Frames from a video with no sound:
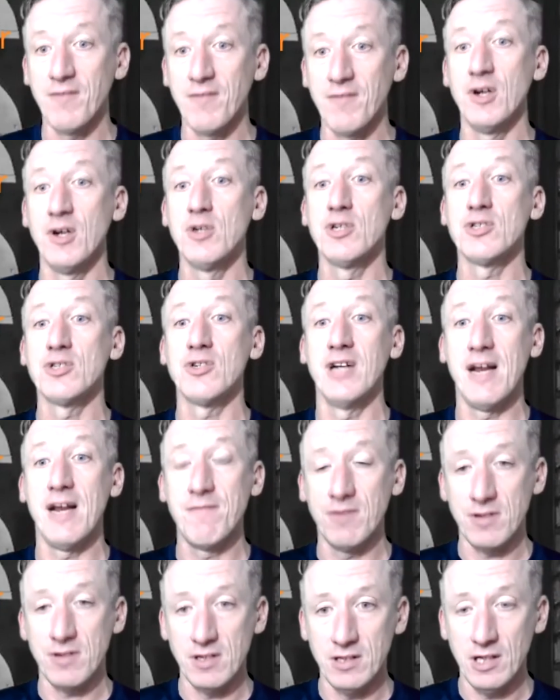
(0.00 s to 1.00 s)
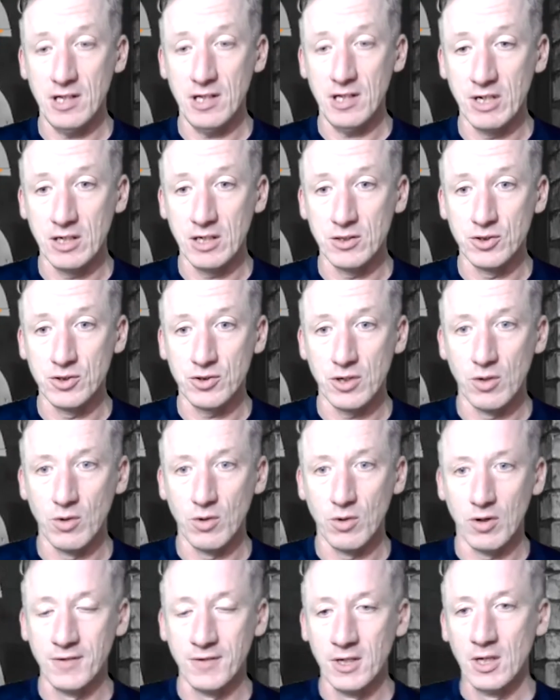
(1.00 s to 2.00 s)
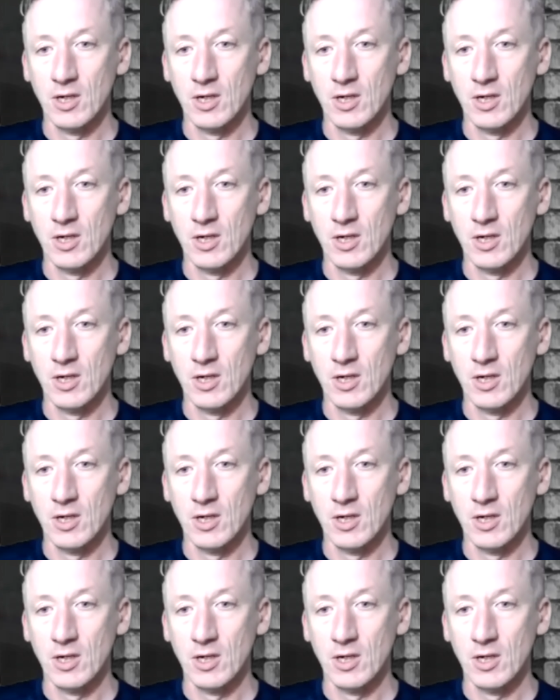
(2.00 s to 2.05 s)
focused on everything that they're in control of,